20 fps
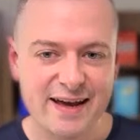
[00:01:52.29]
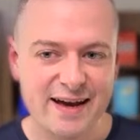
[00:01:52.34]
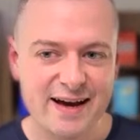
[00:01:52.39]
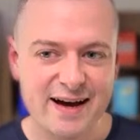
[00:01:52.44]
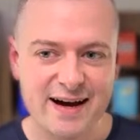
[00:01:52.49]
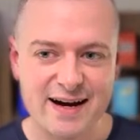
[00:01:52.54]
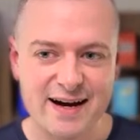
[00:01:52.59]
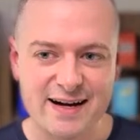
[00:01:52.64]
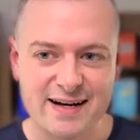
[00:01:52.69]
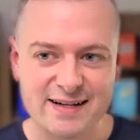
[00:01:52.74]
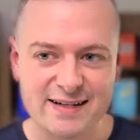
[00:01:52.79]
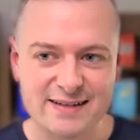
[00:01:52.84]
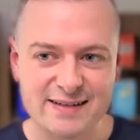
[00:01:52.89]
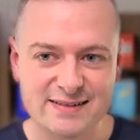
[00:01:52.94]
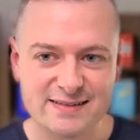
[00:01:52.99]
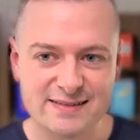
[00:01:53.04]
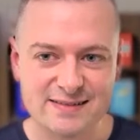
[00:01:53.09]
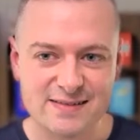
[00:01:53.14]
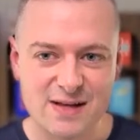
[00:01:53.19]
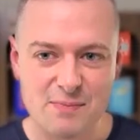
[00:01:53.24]

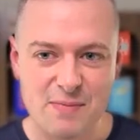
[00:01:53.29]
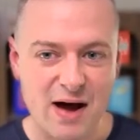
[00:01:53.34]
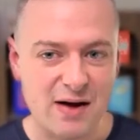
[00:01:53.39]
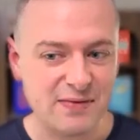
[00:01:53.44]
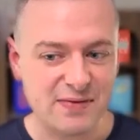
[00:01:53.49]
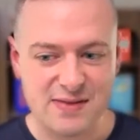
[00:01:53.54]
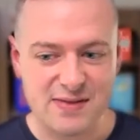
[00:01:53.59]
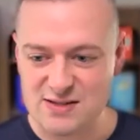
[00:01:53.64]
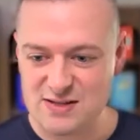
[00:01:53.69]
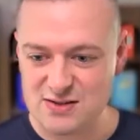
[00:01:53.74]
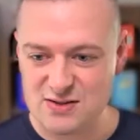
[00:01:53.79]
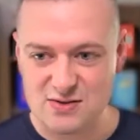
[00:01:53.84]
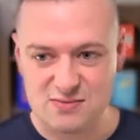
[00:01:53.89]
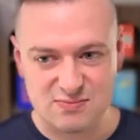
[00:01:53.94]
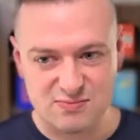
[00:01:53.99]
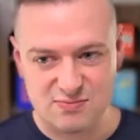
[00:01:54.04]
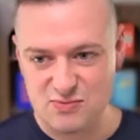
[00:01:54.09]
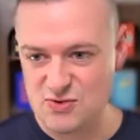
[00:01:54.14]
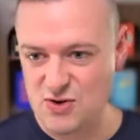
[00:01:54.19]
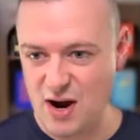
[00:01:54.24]
about this,
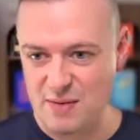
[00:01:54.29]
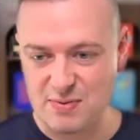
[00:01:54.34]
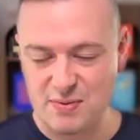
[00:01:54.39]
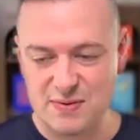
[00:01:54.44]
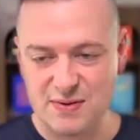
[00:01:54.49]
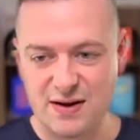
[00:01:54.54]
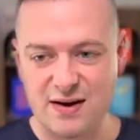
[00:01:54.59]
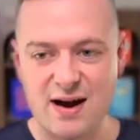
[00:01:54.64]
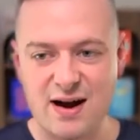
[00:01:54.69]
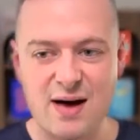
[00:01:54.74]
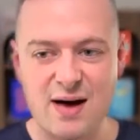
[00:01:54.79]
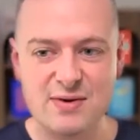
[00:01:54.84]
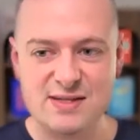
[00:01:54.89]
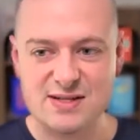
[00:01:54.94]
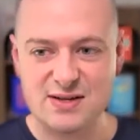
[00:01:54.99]
drop them in the comments.